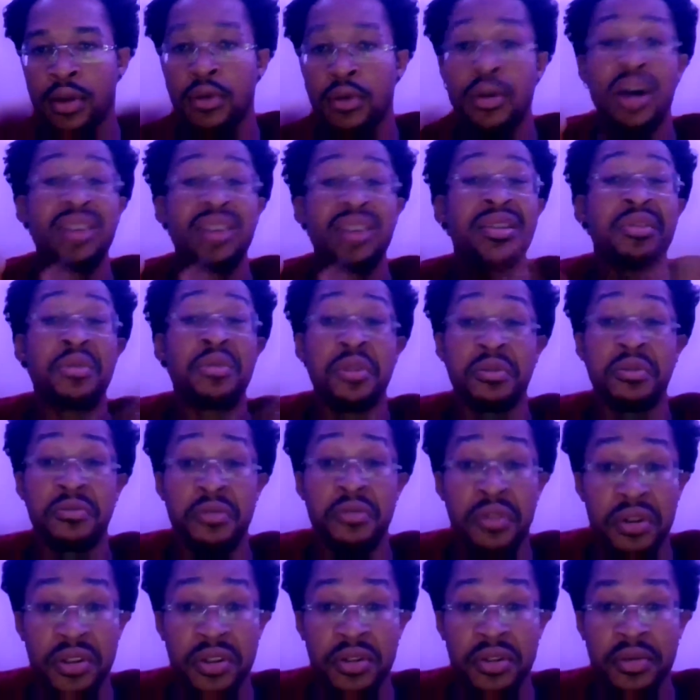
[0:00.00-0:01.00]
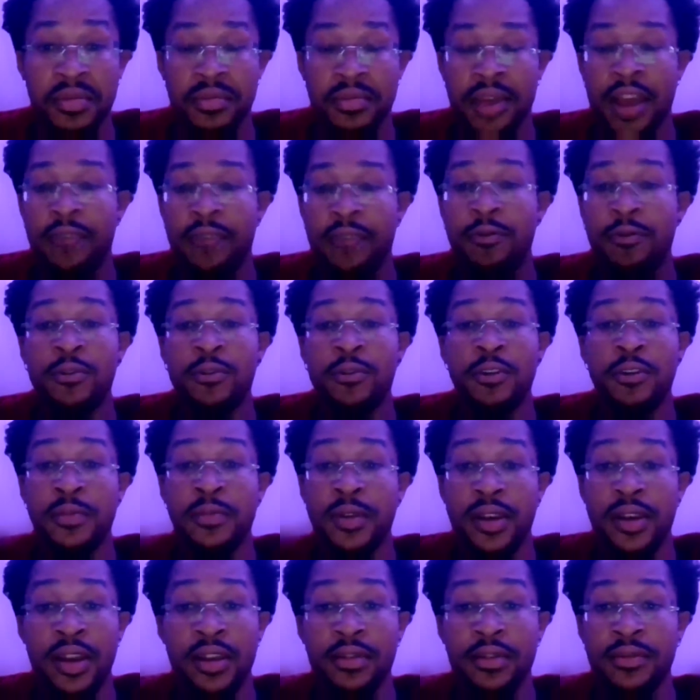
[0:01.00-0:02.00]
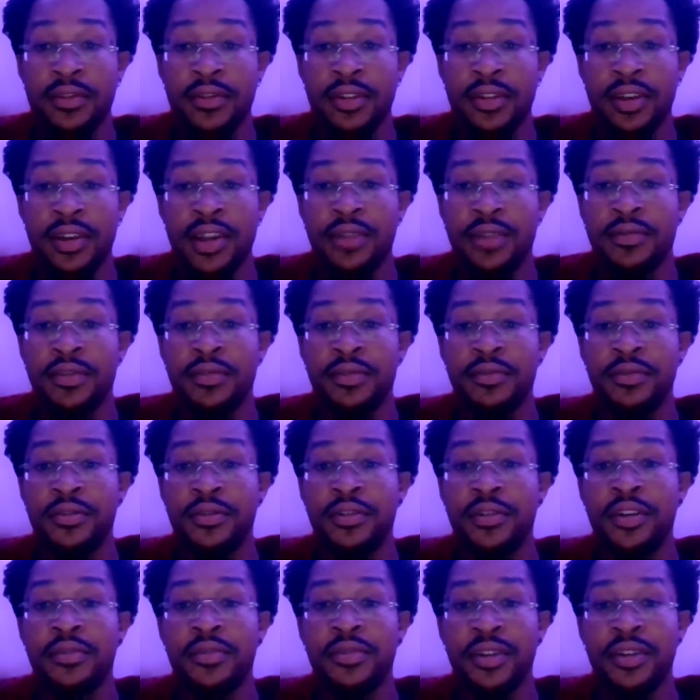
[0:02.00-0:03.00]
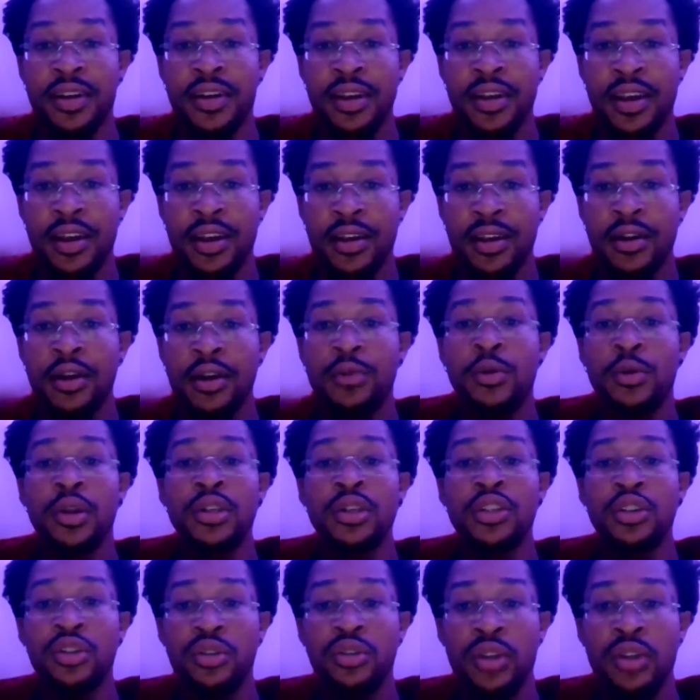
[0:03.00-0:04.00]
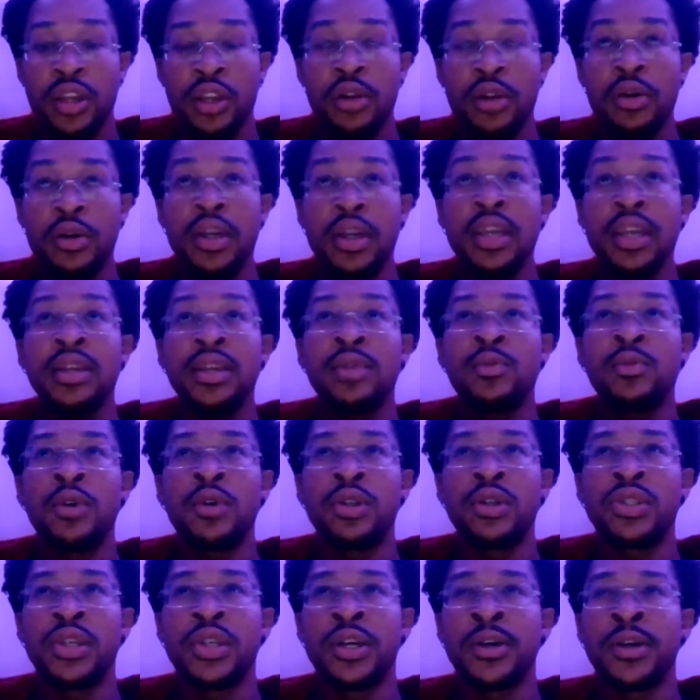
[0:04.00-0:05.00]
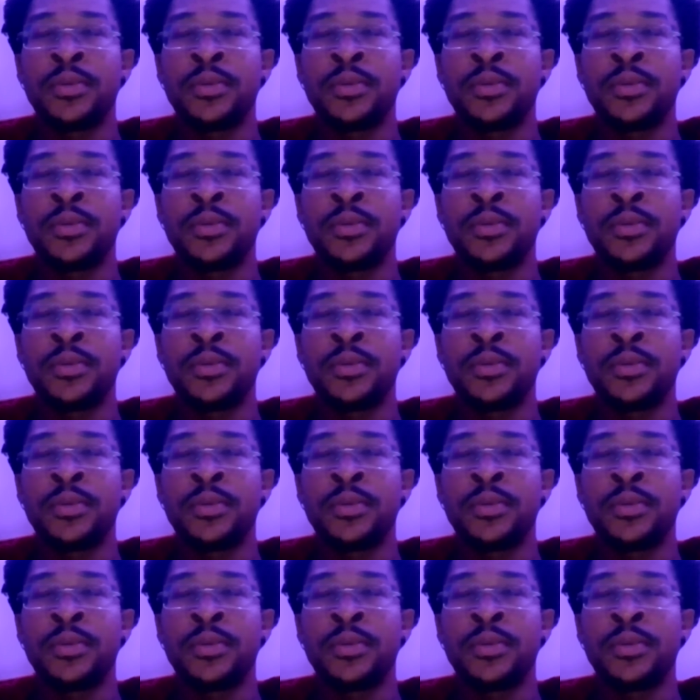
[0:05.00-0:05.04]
don't know how that would have worked. Everyone would have been living forever. God wanted to create, you know, Eden was